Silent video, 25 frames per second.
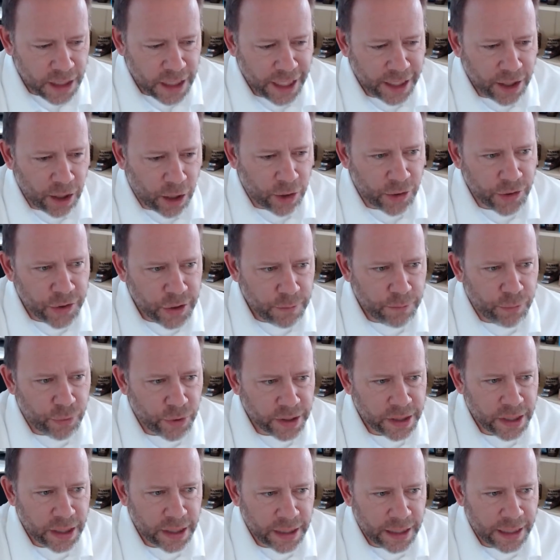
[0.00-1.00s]
And are you
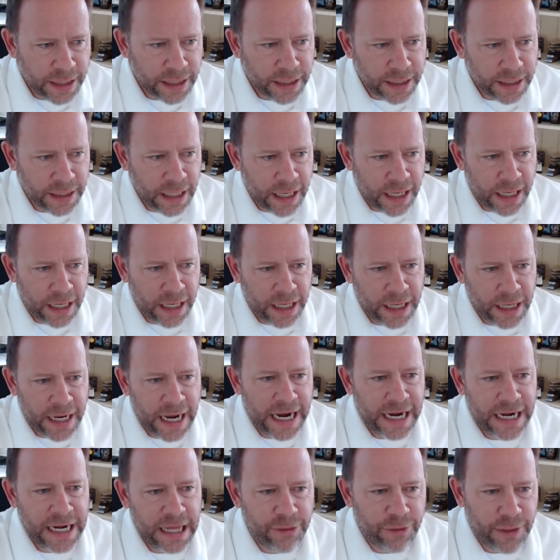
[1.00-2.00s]
bringing in a
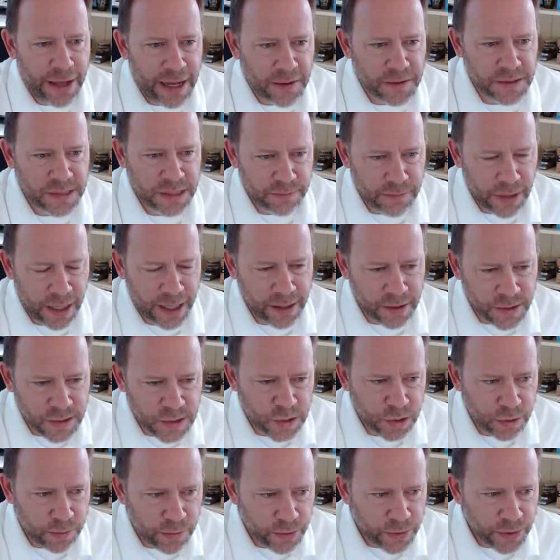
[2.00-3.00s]
80,000 mile
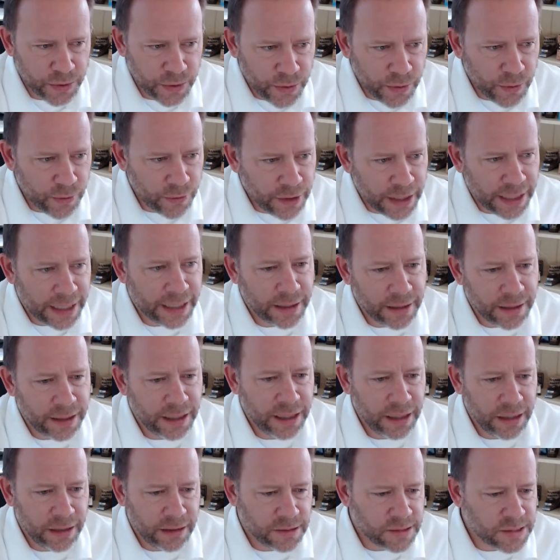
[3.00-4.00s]
Subaru that
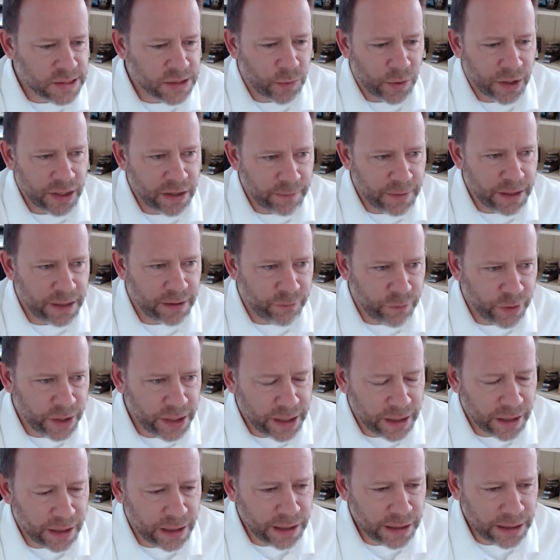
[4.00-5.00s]
needs quite a bit of
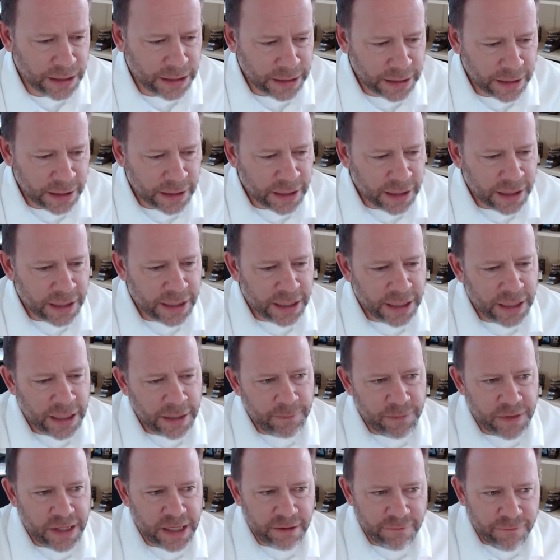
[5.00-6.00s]
recon?
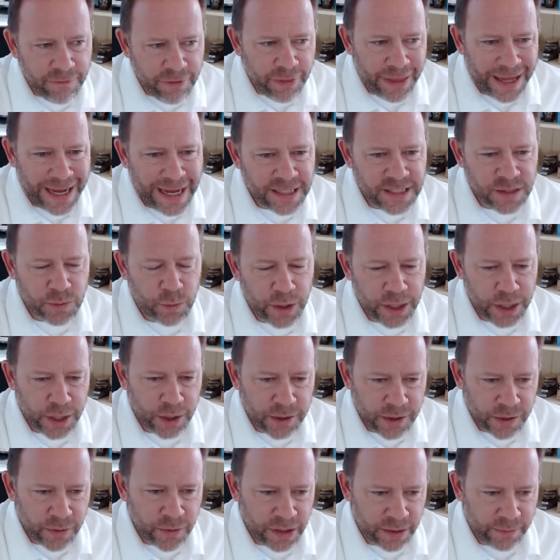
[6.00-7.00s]
If that's what you're
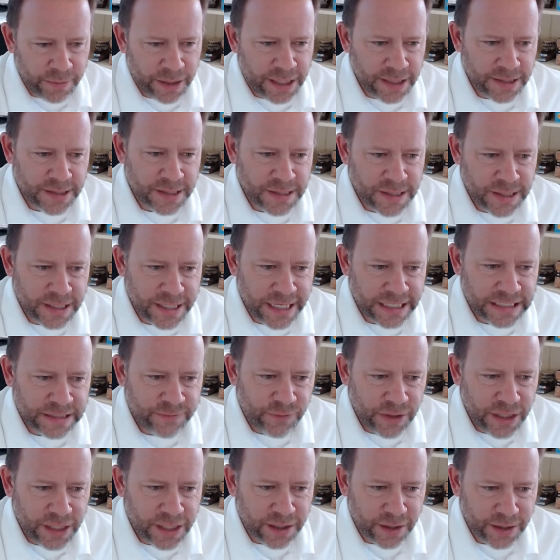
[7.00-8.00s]
doing because it's the next
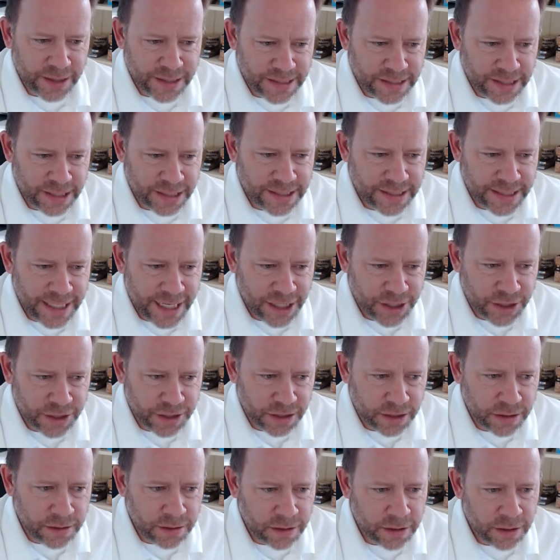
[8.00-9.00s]
vehicle in
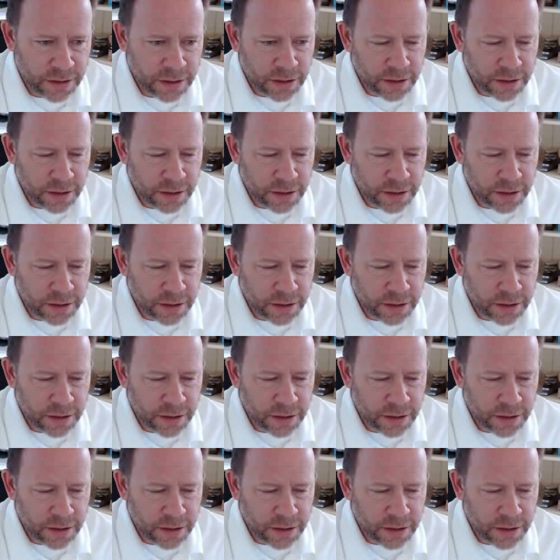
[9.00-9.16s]
succession,